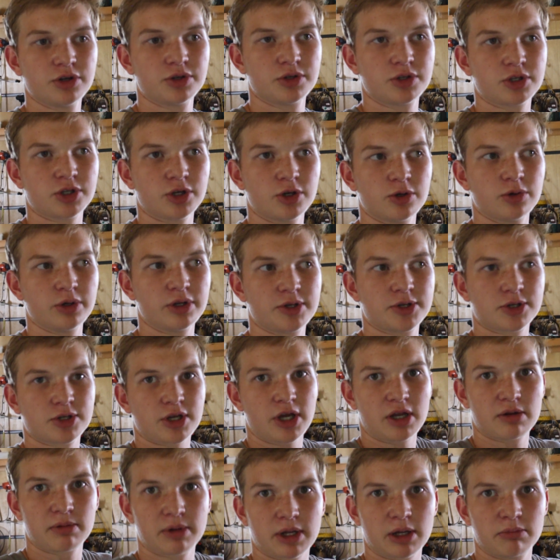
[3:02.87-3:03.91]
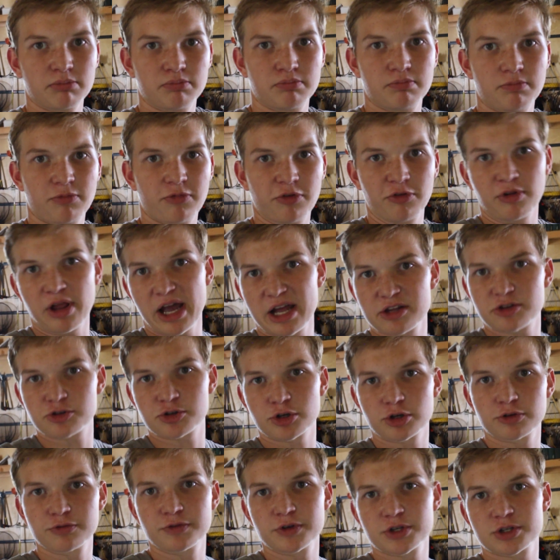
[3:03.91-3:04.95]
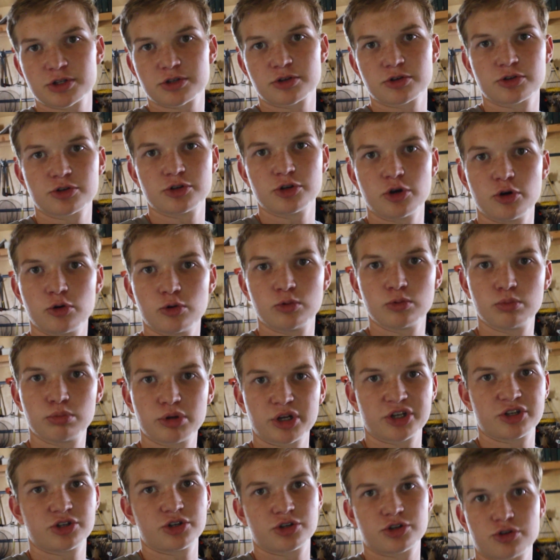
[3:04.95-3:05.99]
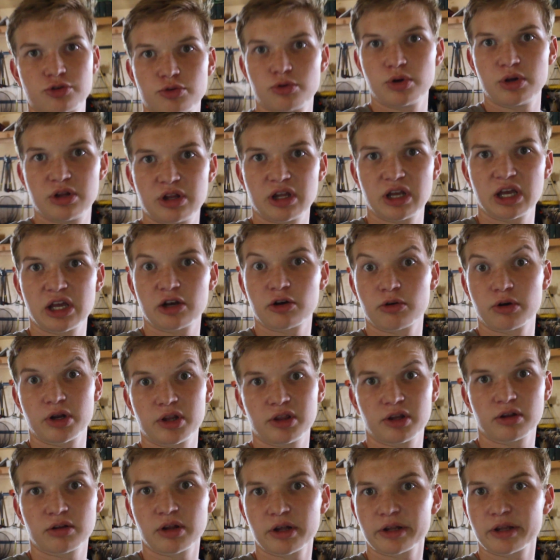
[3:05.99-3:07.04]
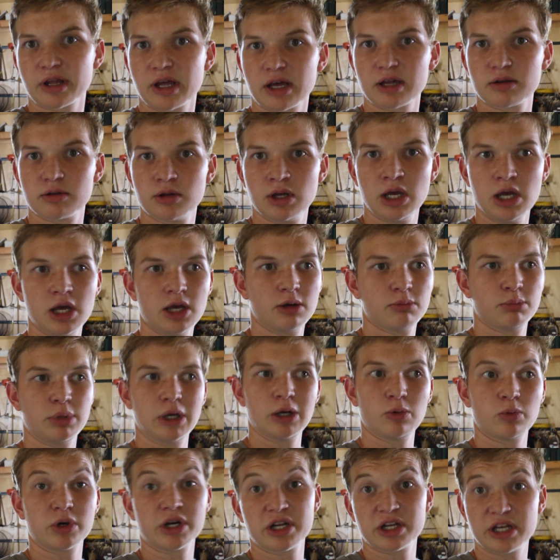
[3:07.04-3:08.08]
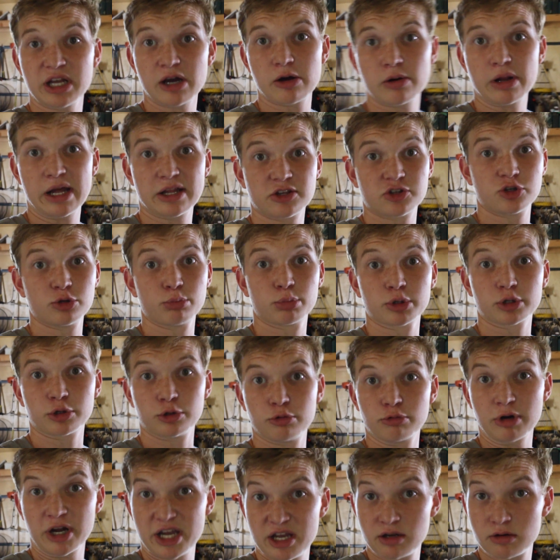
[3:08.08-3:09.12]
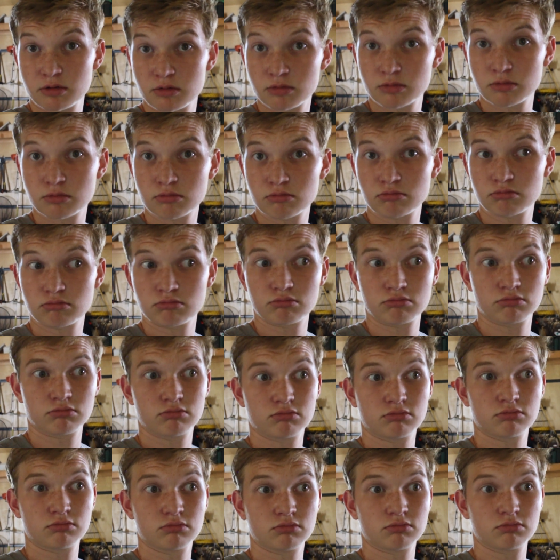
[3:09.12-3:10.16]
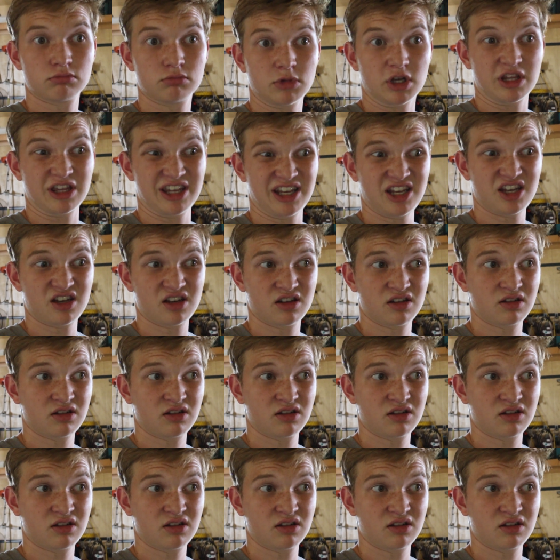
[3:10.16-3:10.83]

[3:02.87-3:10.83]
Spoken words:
So it's just kind of like a flat surface. There's no place to screw anything in or anything like that. But when in doubt, add super glue, right? Think?